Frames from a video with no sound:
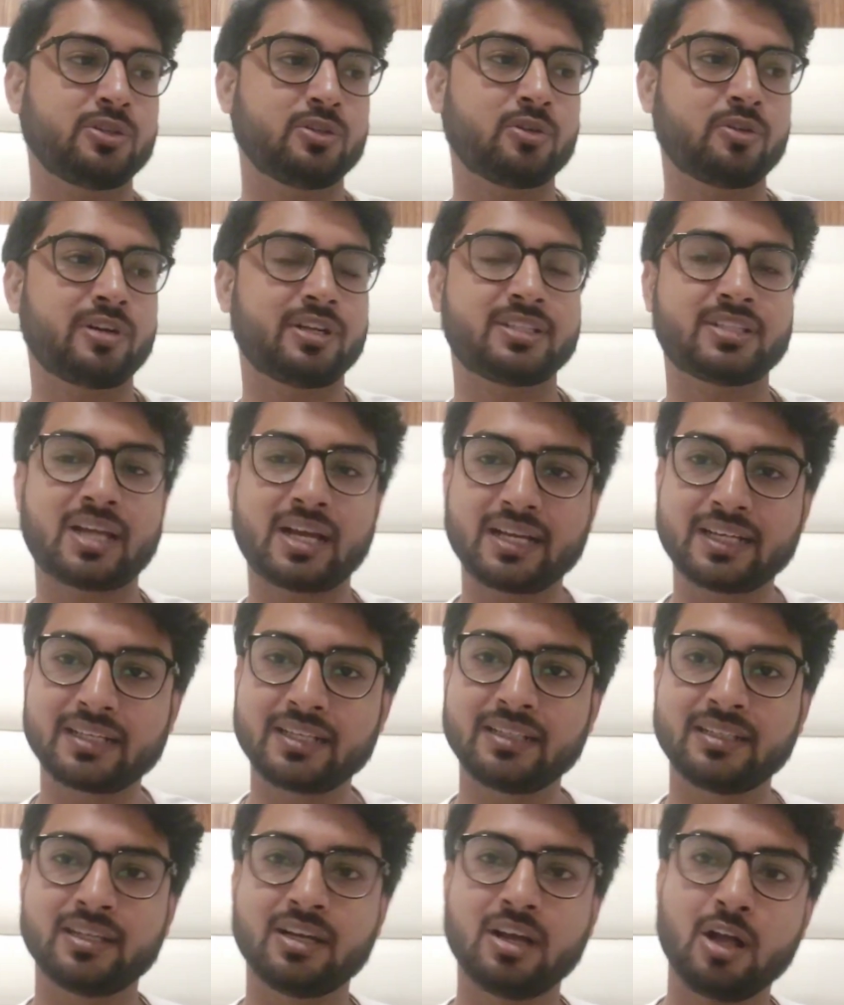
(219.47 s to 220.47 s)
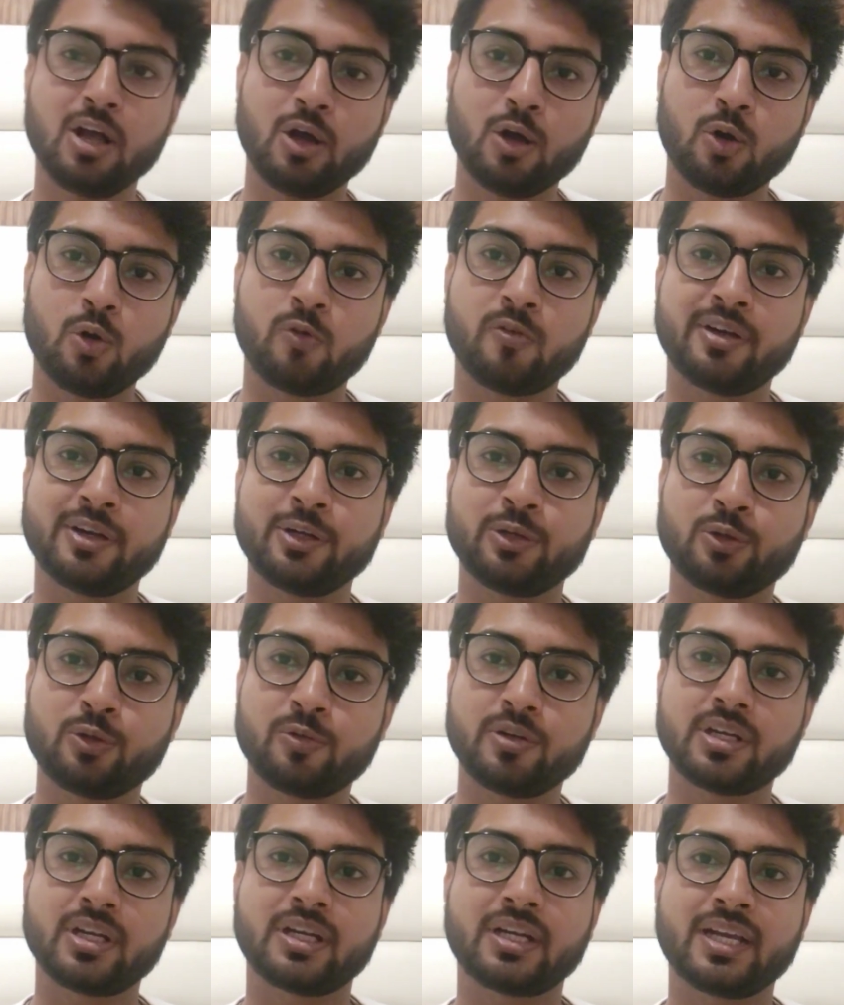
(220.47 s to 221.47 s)
you know, recycled over and
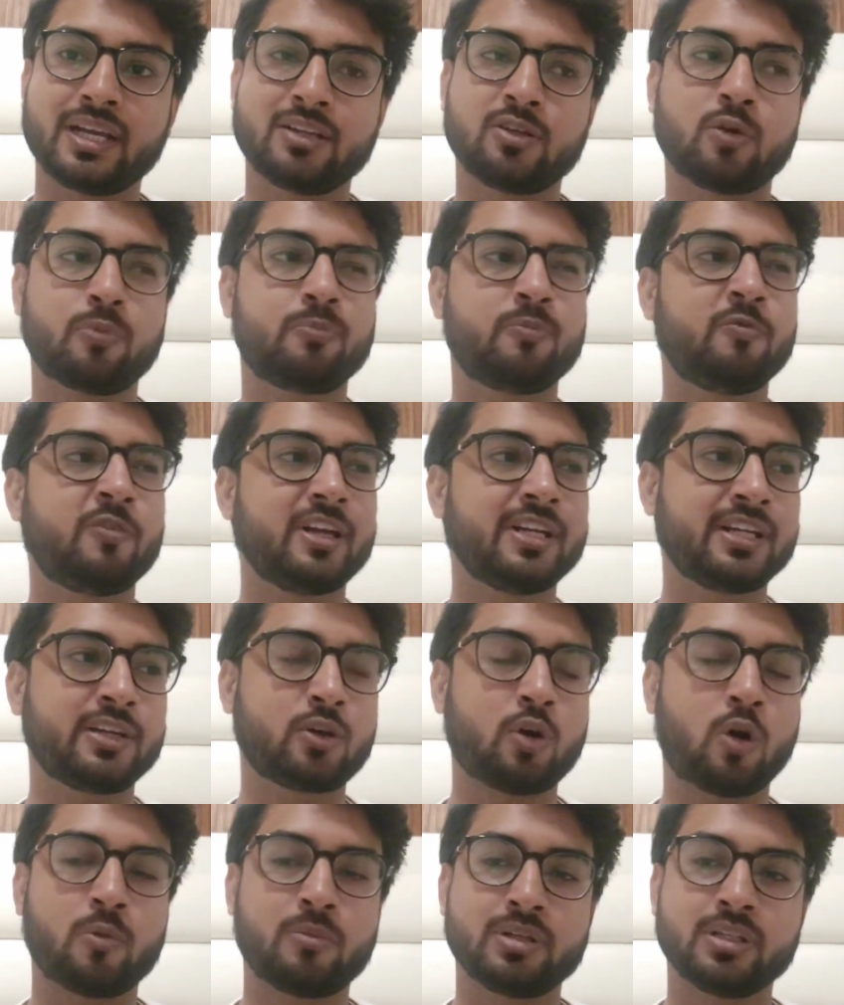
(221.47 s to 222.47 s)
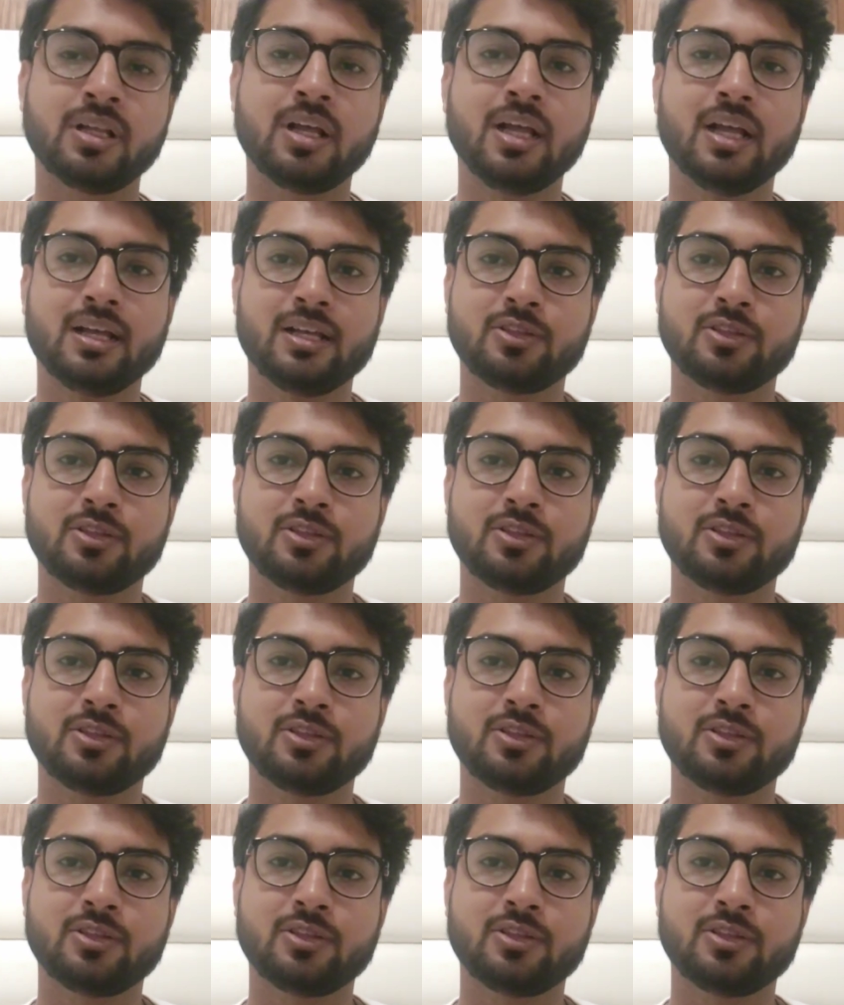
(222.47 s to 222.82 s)
over again, or very common.